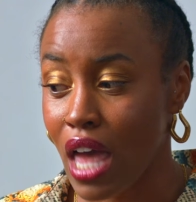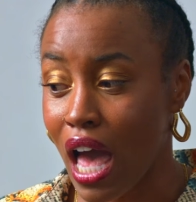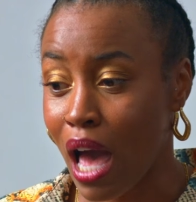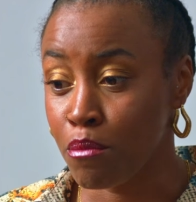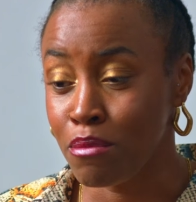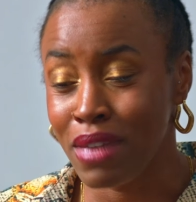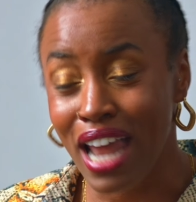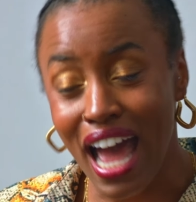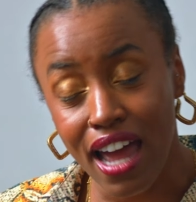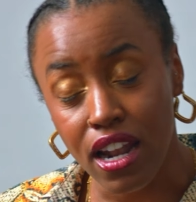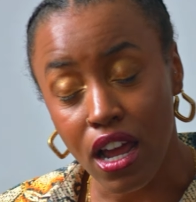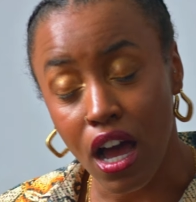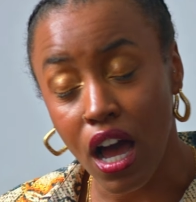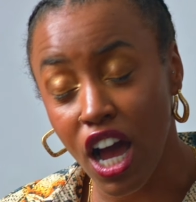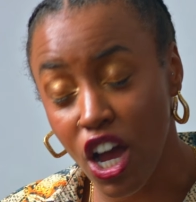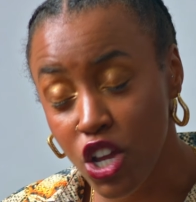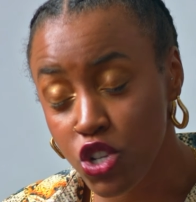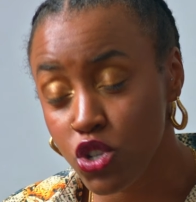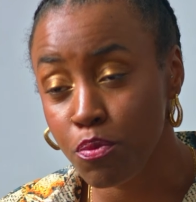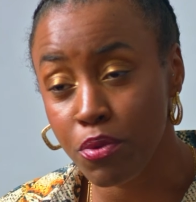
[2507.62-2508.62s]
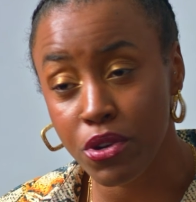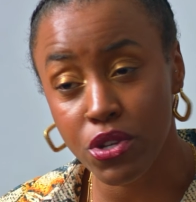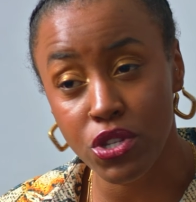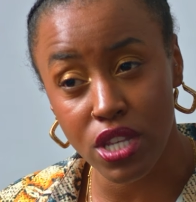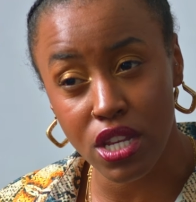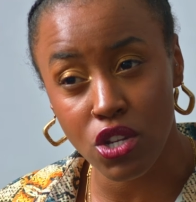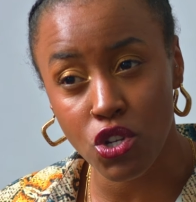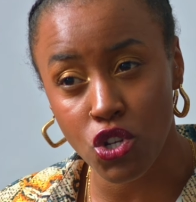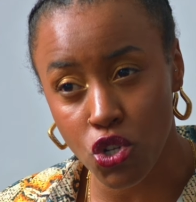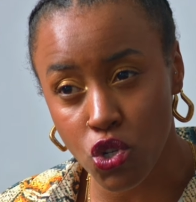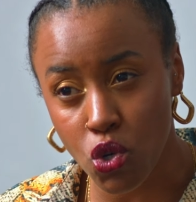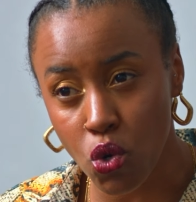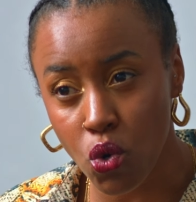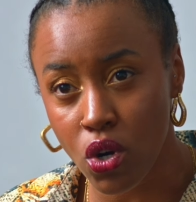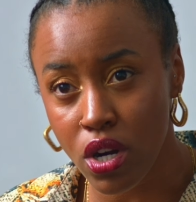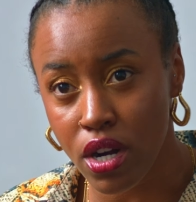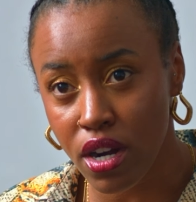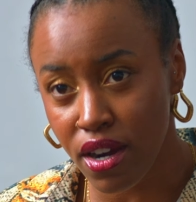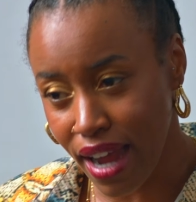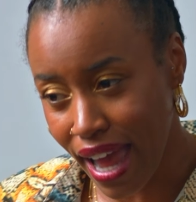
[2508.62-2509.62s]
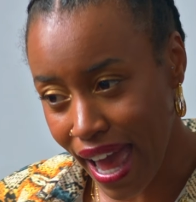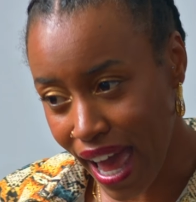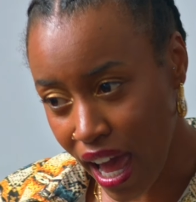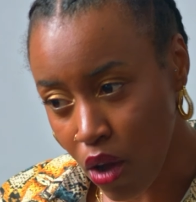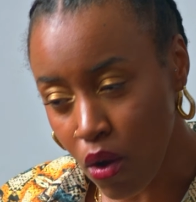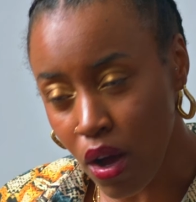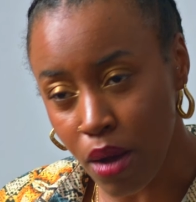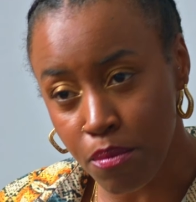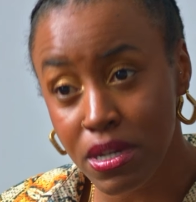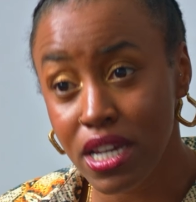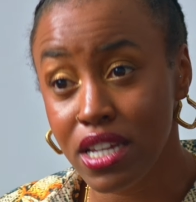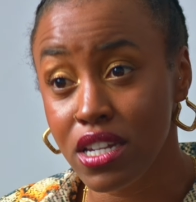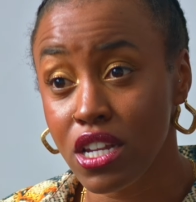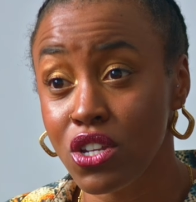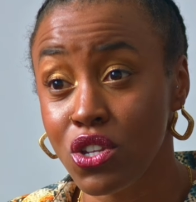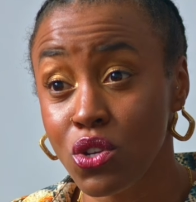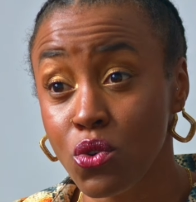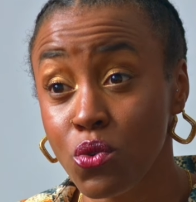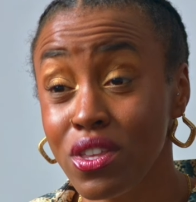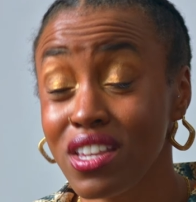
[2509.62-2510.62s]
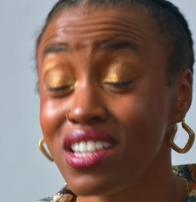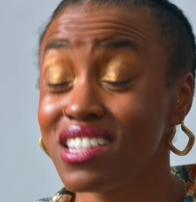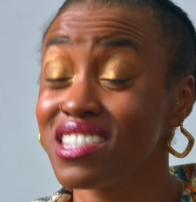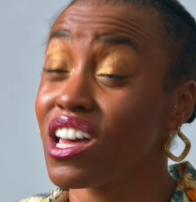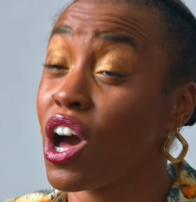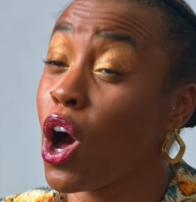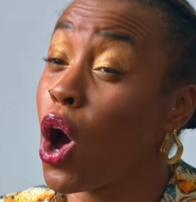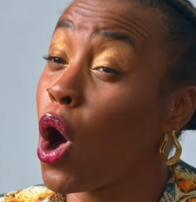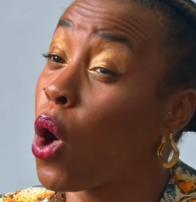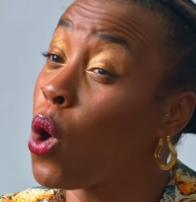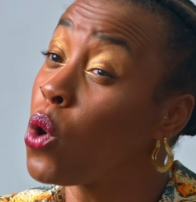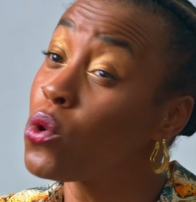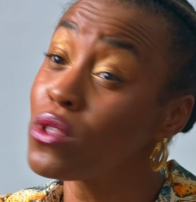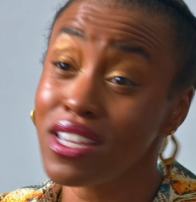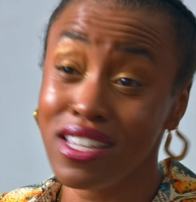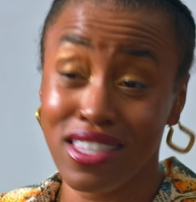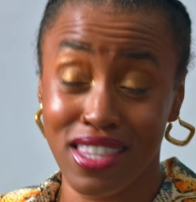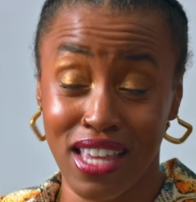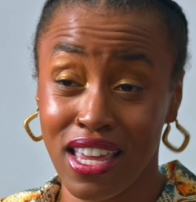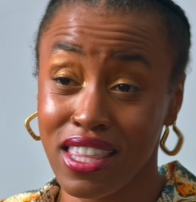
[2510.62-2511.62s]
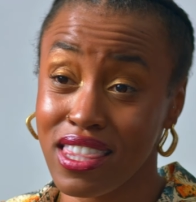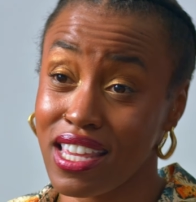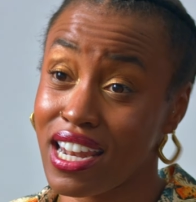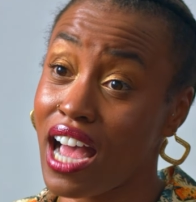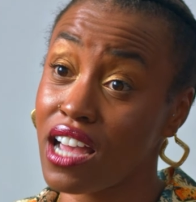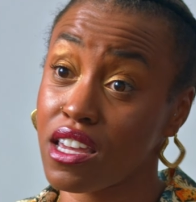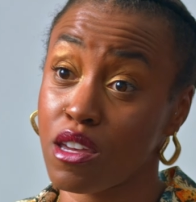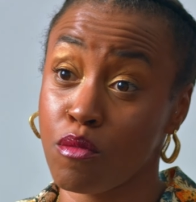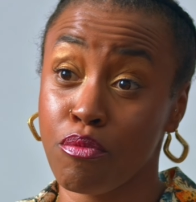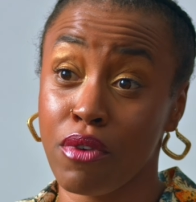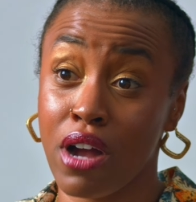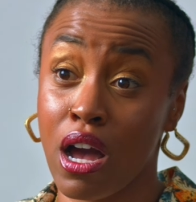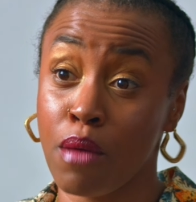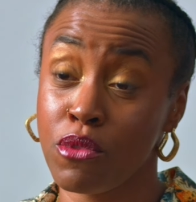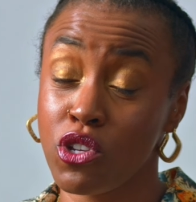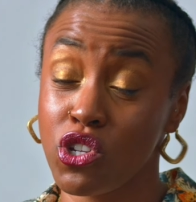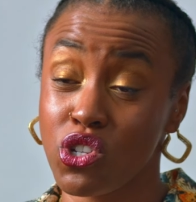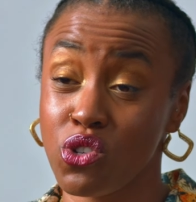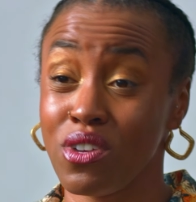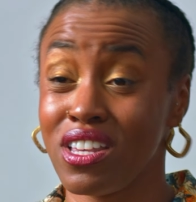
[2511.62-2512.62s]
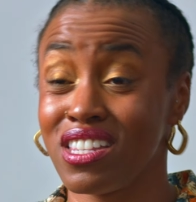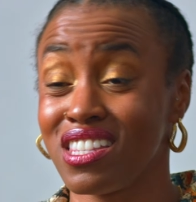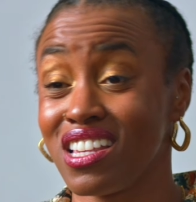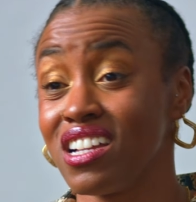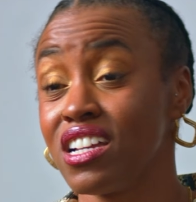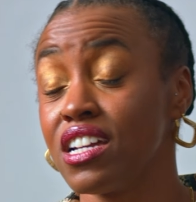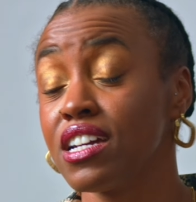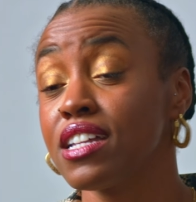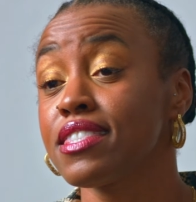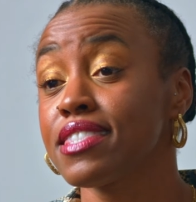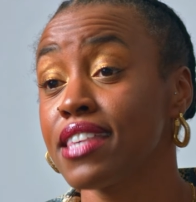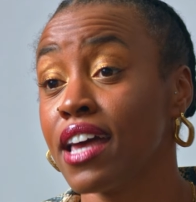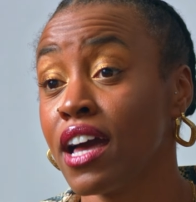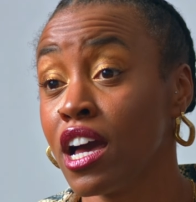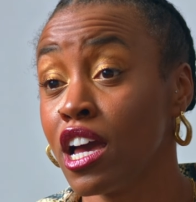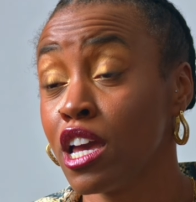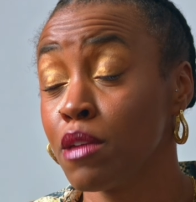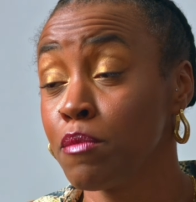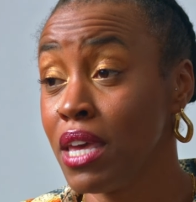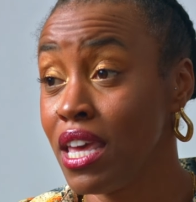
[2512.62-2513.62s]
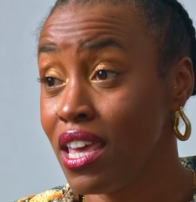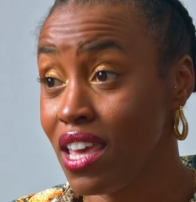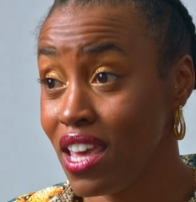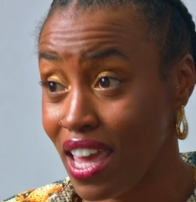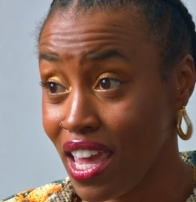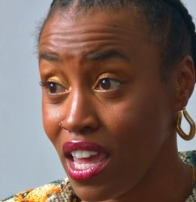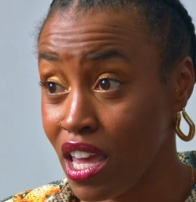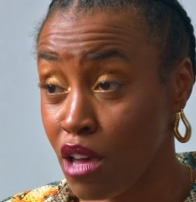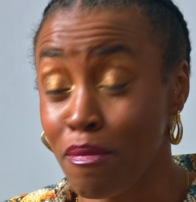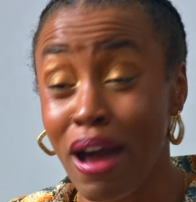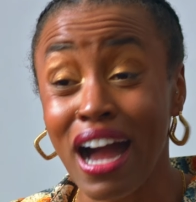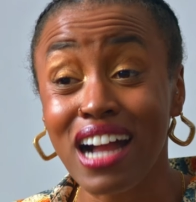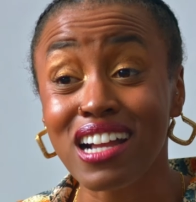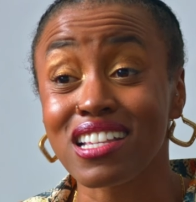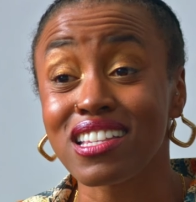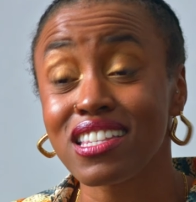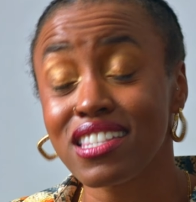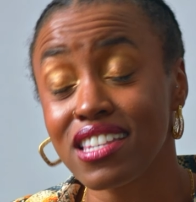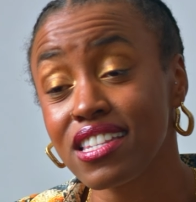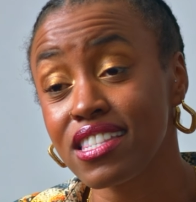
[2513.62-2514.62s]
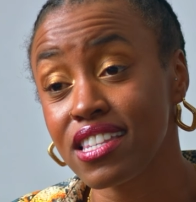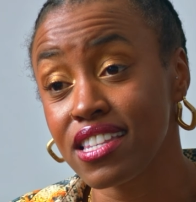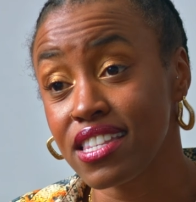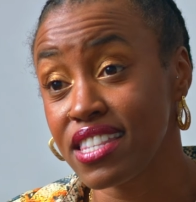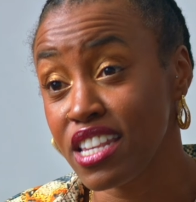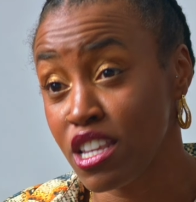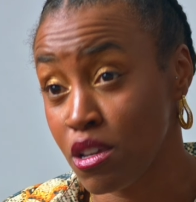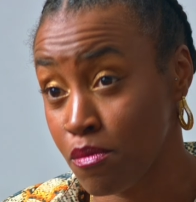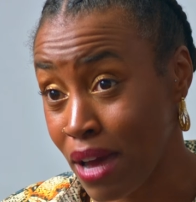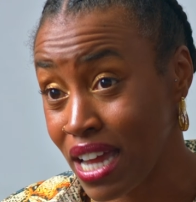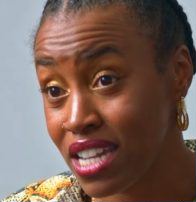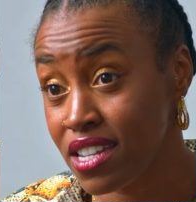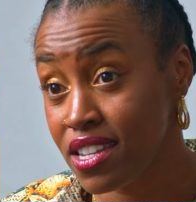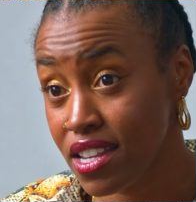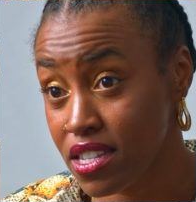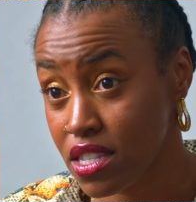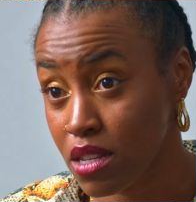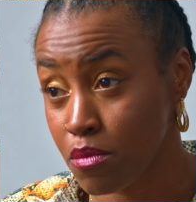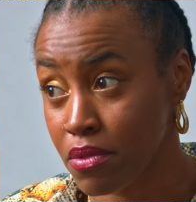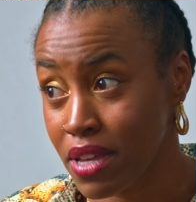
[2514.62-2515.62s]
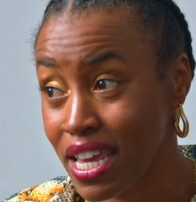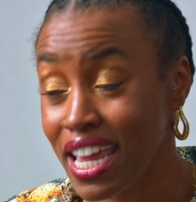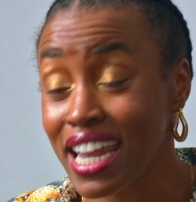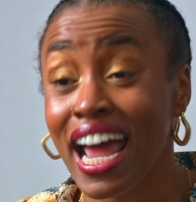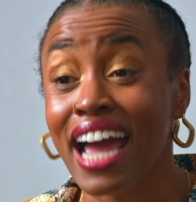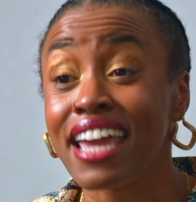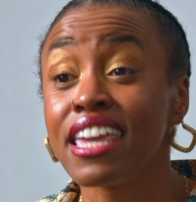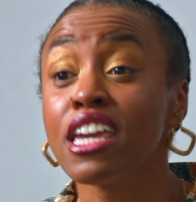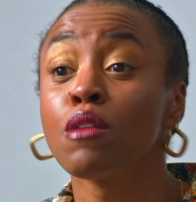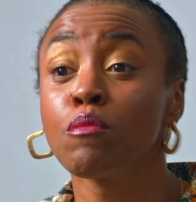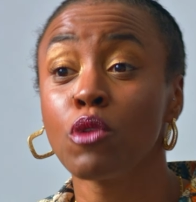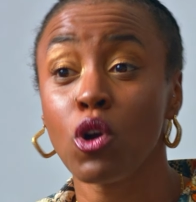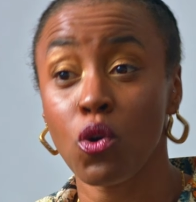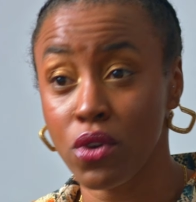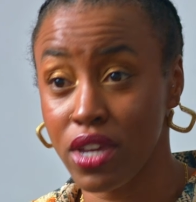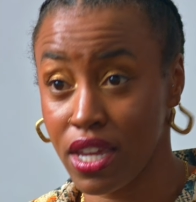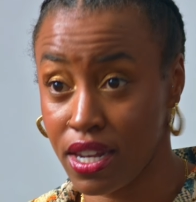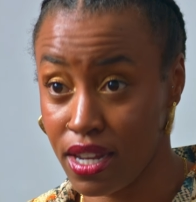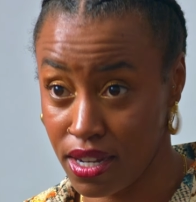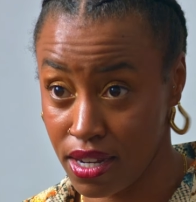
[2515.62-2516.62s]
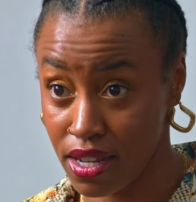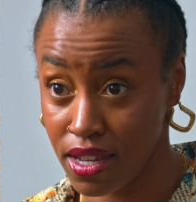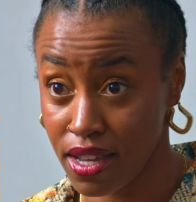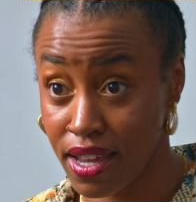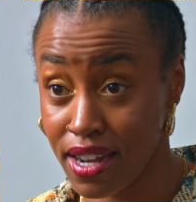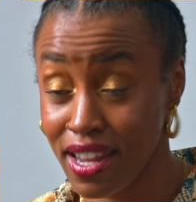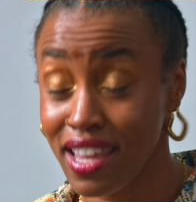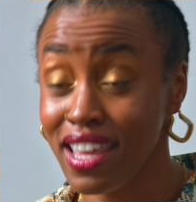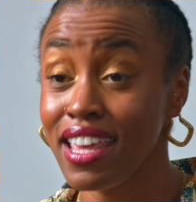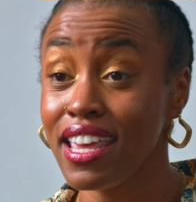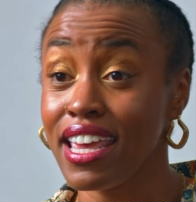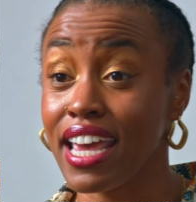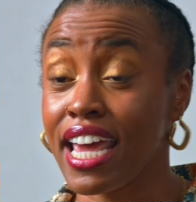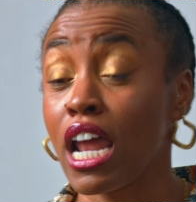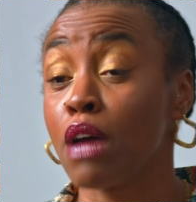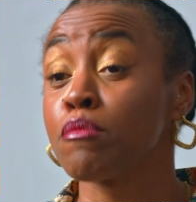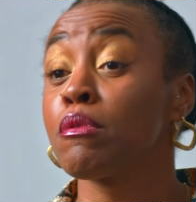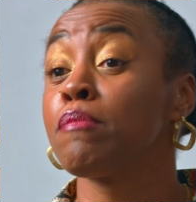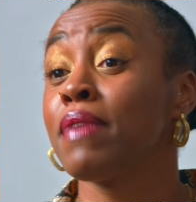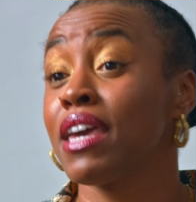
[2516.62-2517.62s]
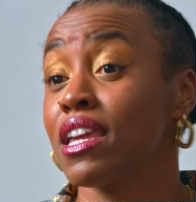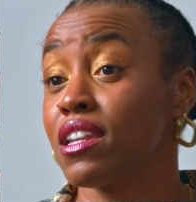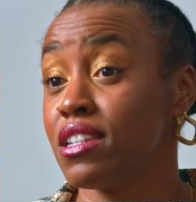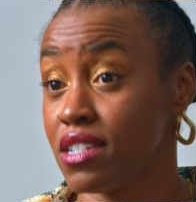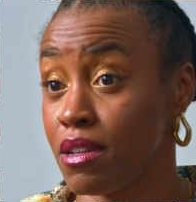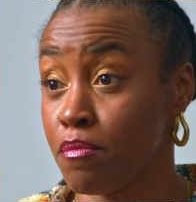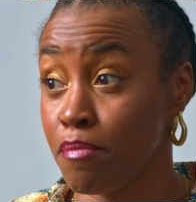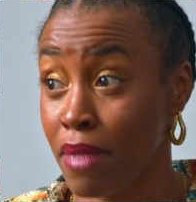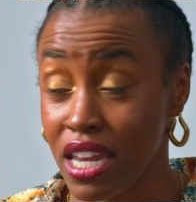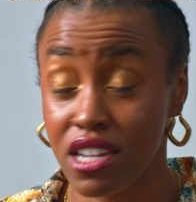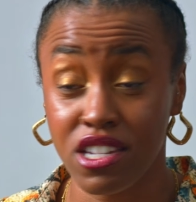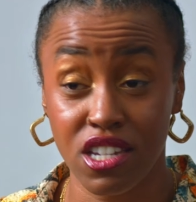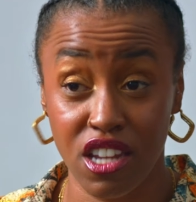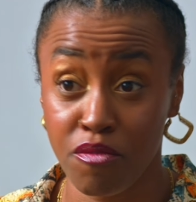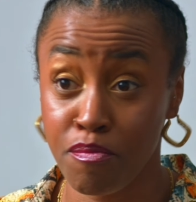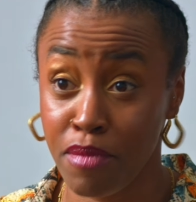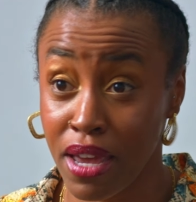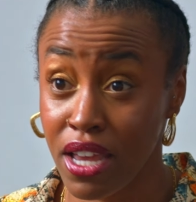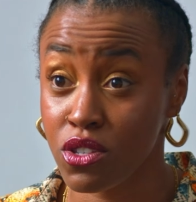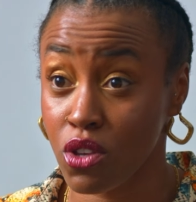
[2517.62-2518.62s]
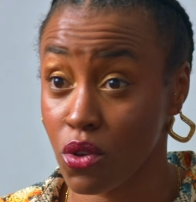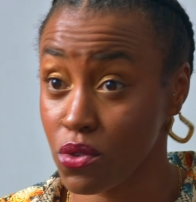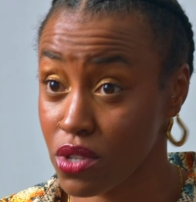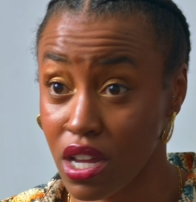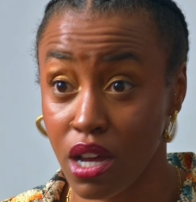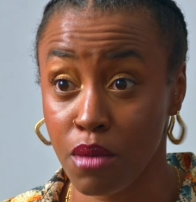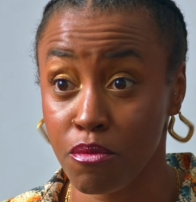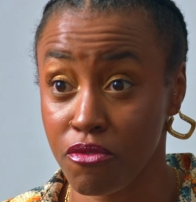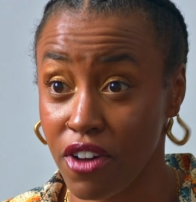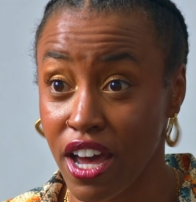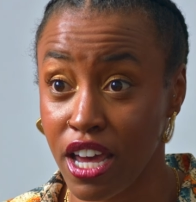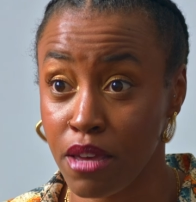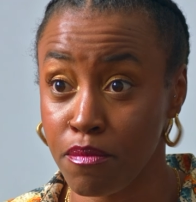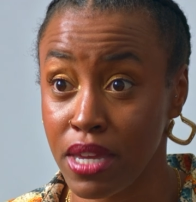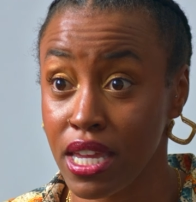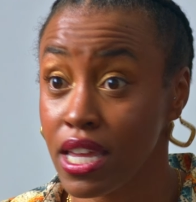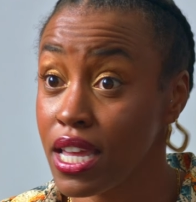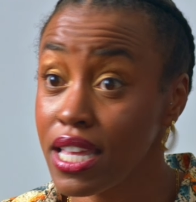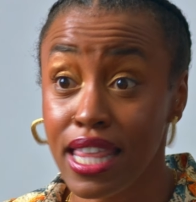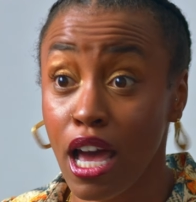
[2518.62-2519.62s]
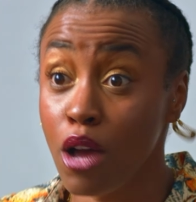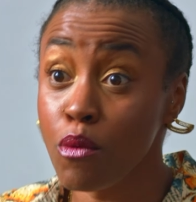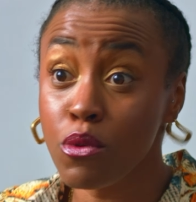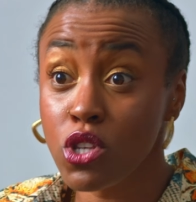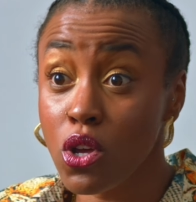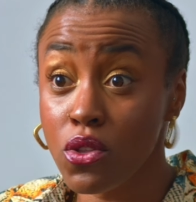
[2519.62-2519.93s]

not 100% sure how I'm going to do this. The only thing that I can promise you is a good time and my consistency and my discipline, and I am going to get it done, and I'm going to make Jeff Bezos come find me. That was the